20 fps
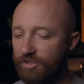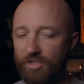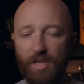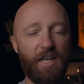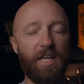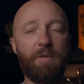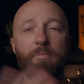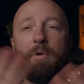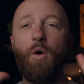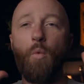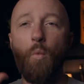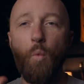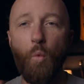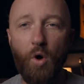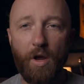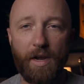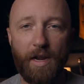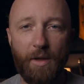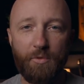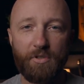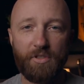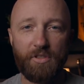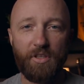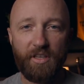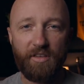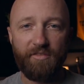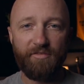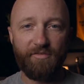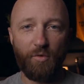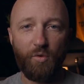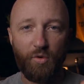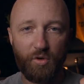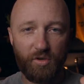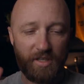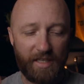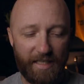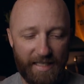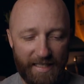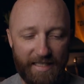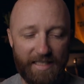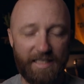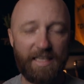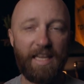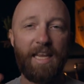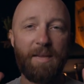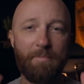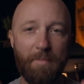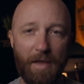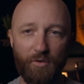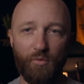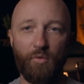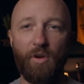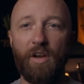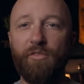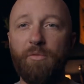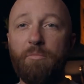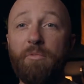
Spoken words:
talk about what I was looking for in a mountain rifle